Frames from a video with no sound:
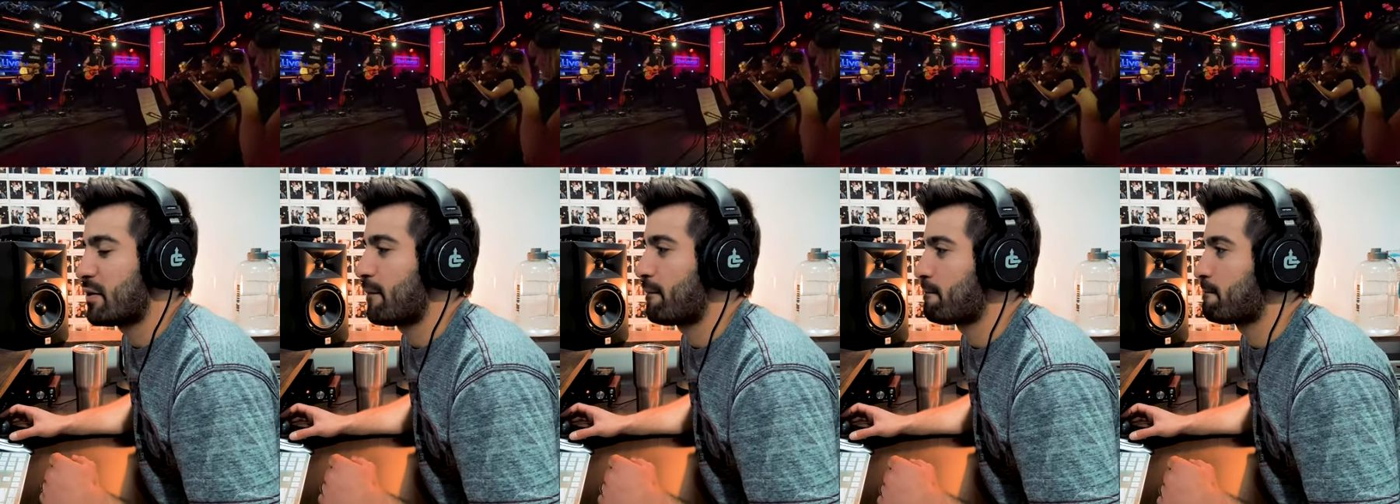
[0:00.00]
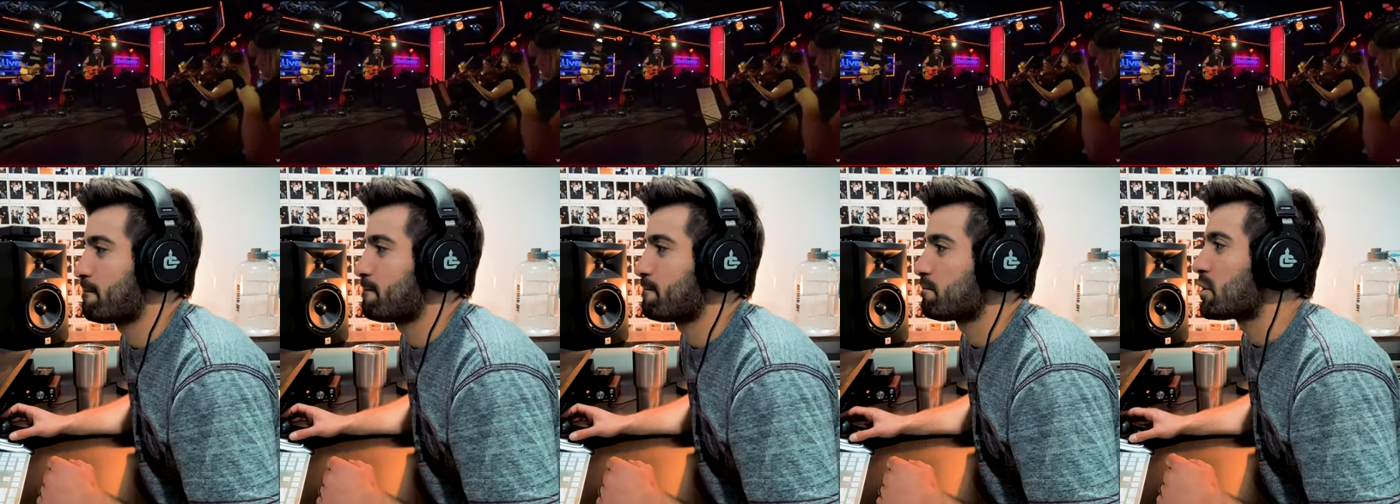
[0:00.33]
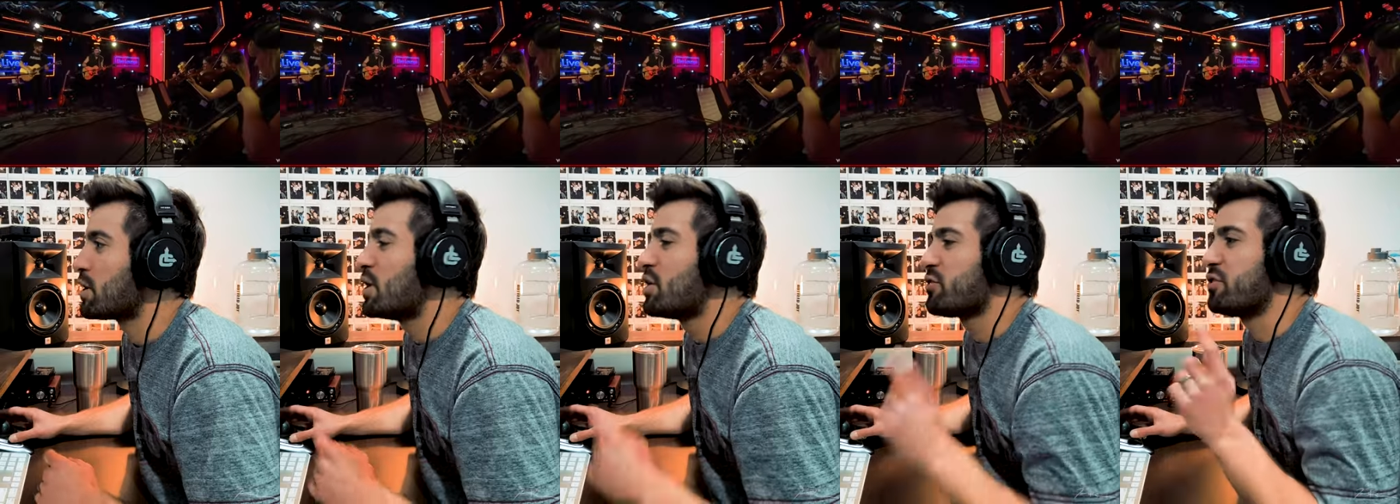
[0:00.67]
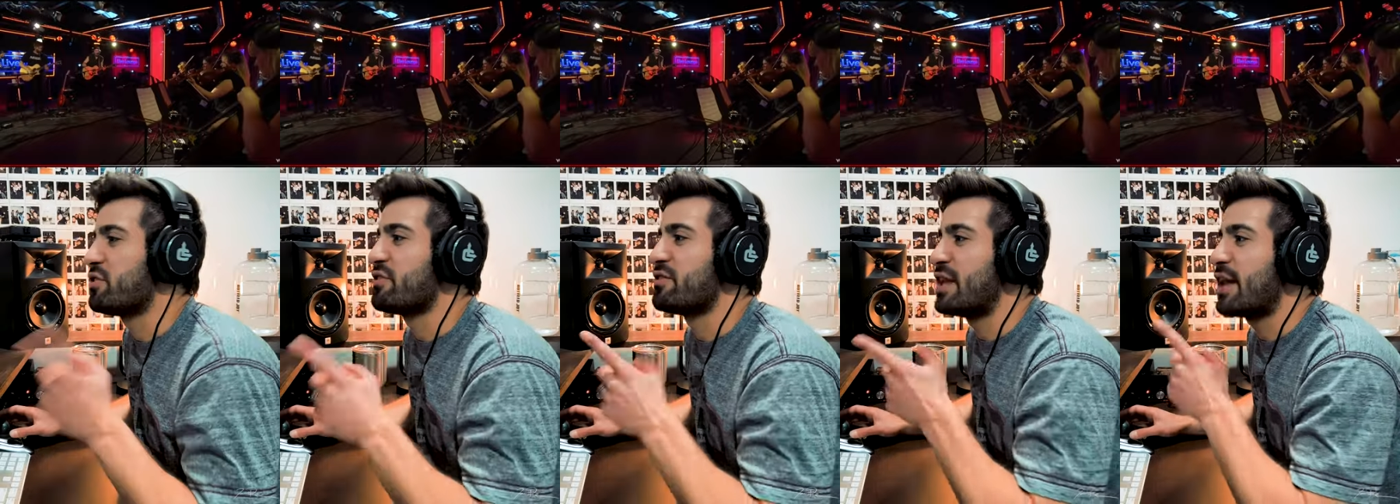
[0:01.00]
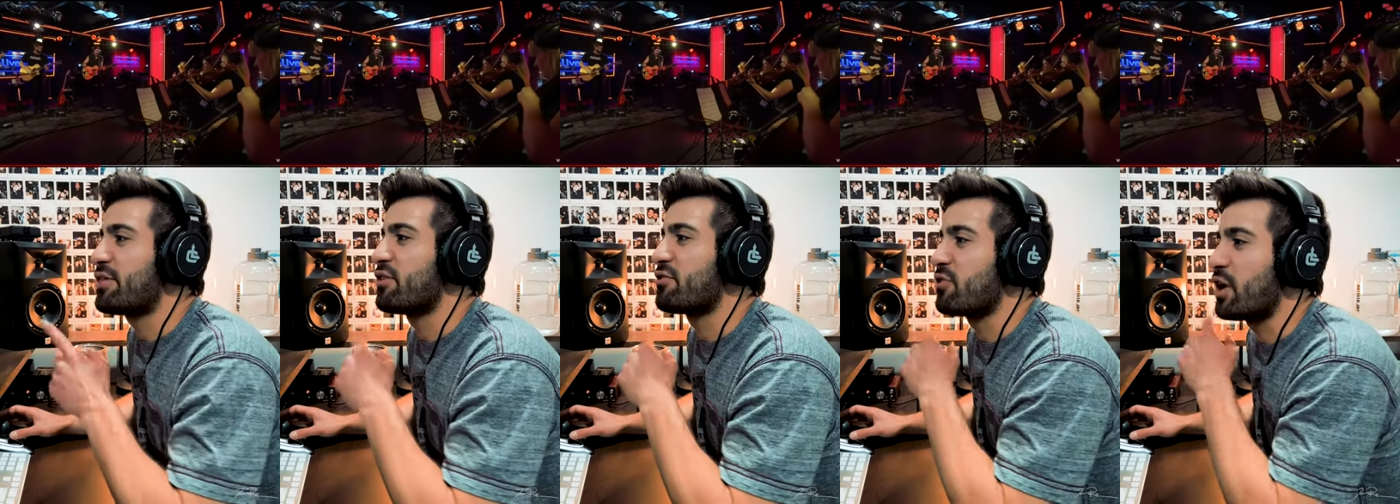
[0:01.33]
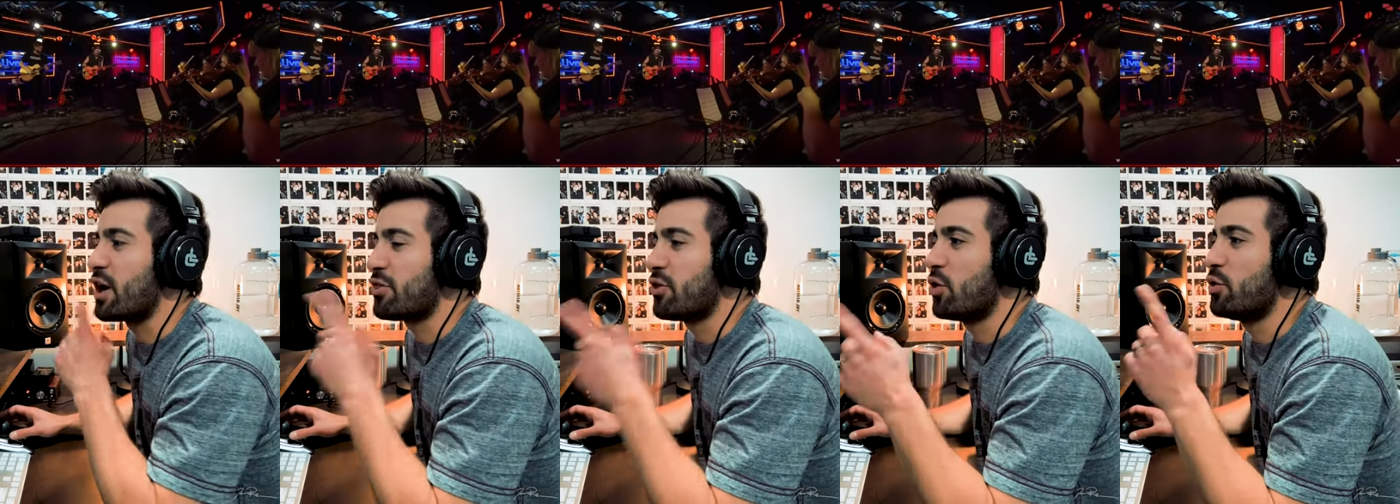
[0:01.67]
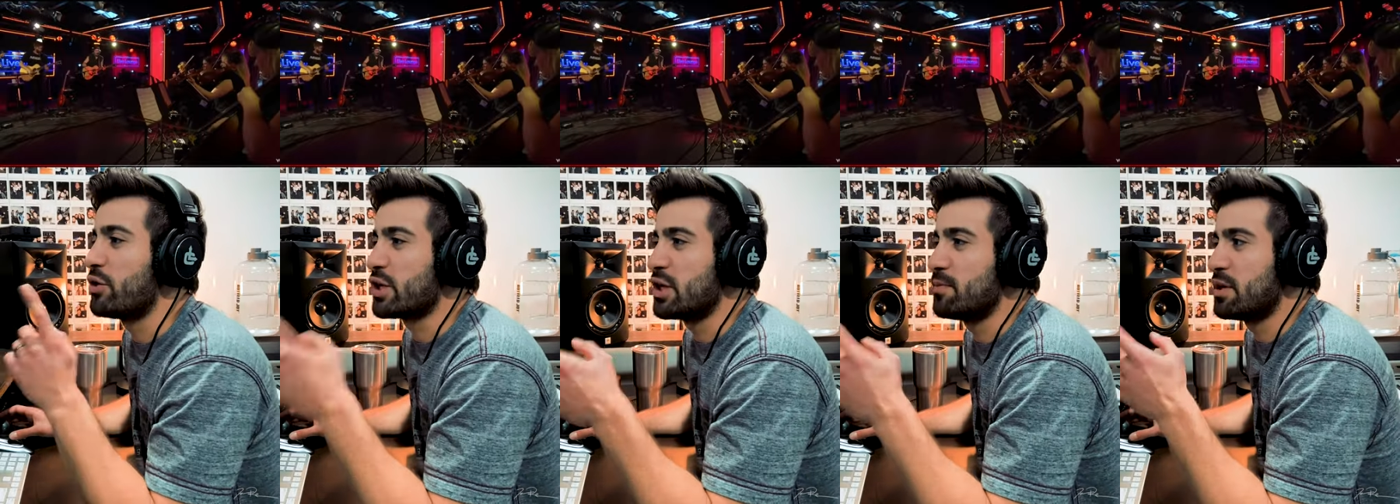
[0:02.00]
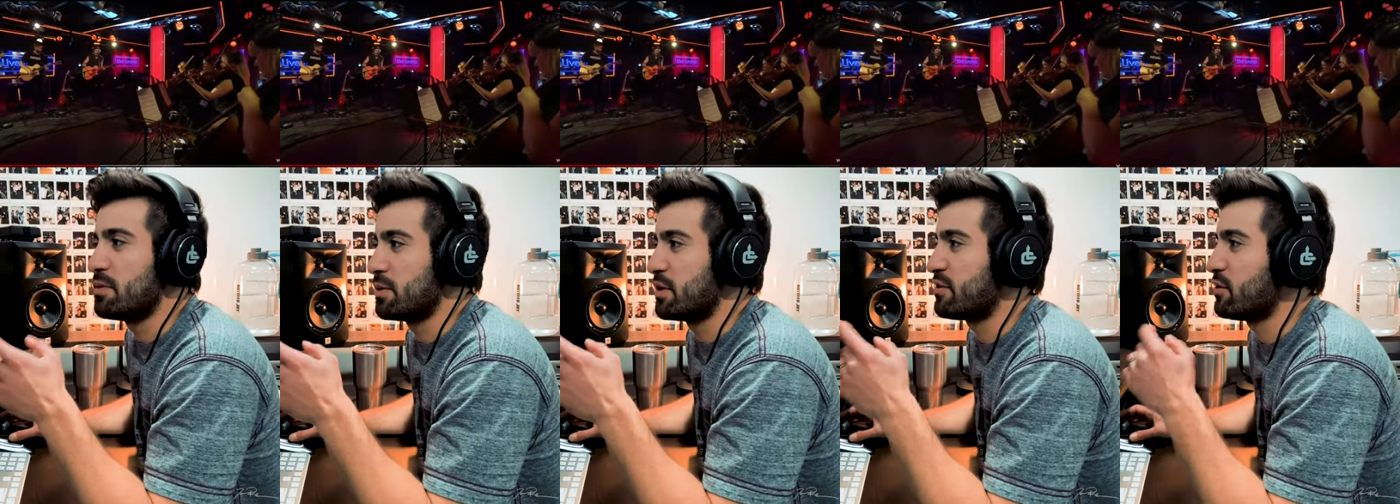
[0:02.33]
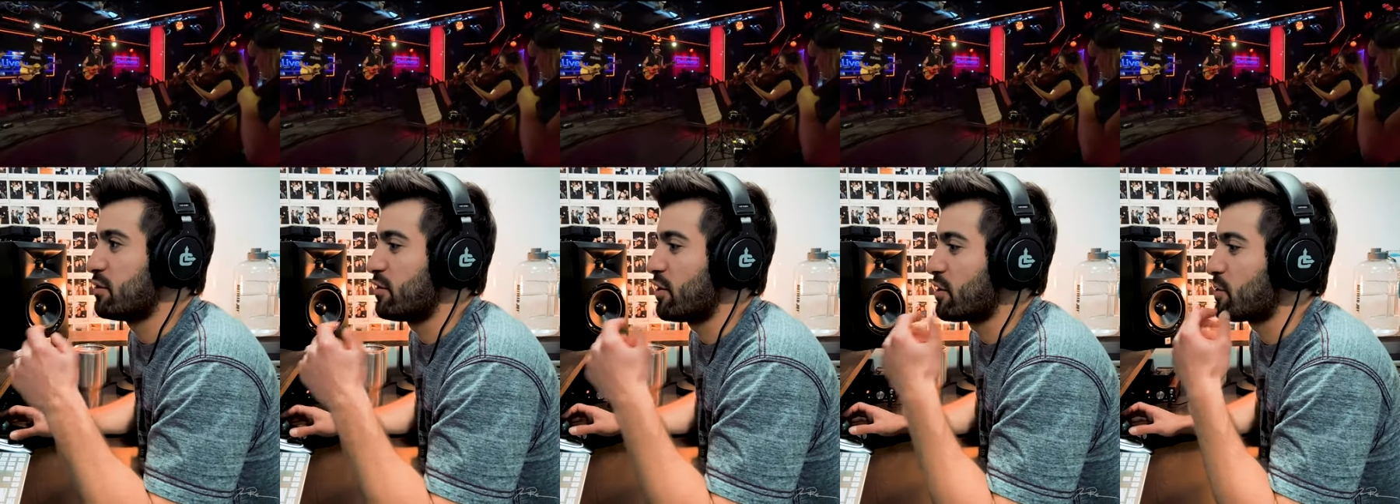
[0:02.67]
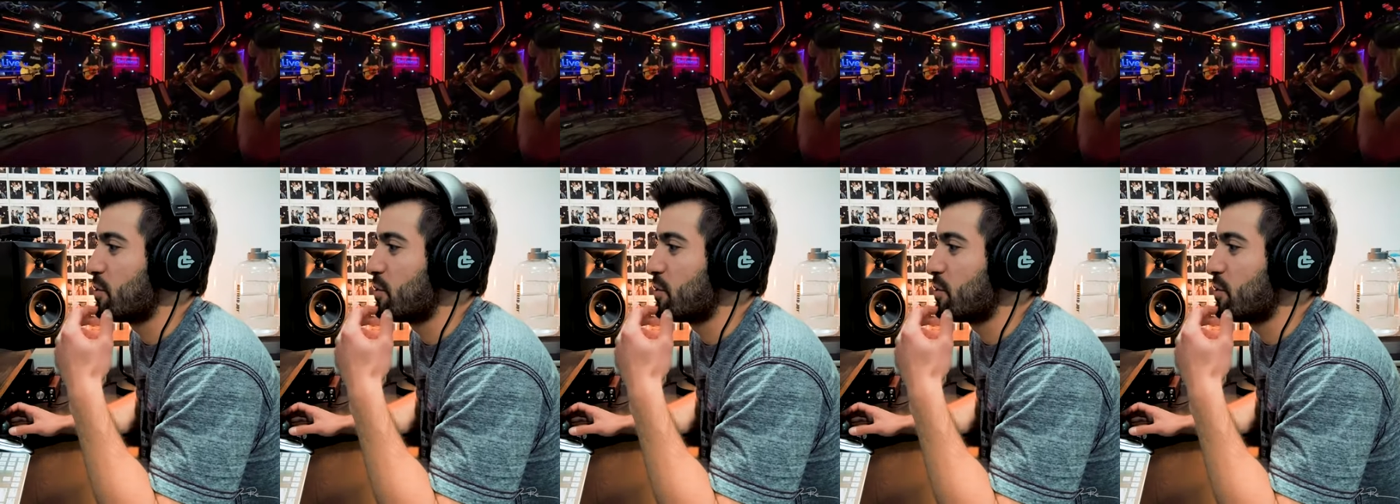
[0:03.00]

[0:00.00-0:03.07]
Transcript: So this is not the song I thought it was going to be, but it's still very cool.